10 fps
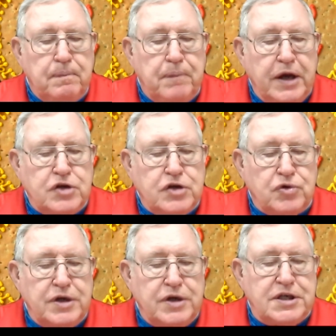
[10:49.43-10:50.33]
Page
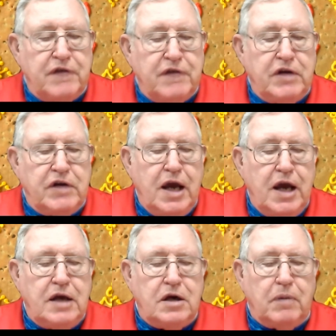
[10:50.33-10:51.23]

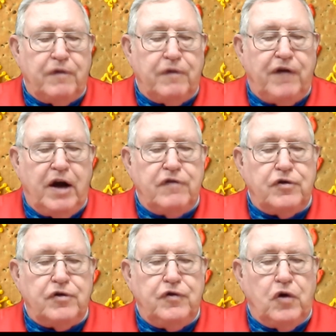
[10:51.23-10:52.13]
378, number 5
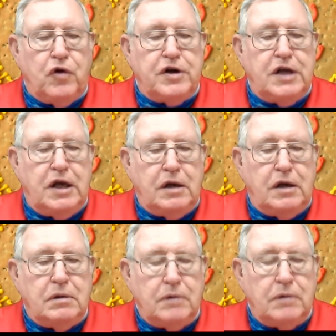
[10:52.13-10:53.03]
through 14
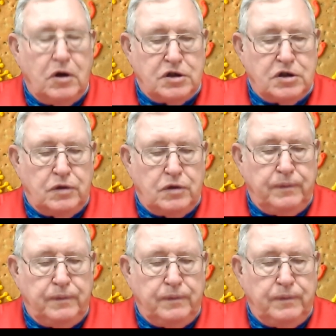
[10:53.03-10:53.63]
also.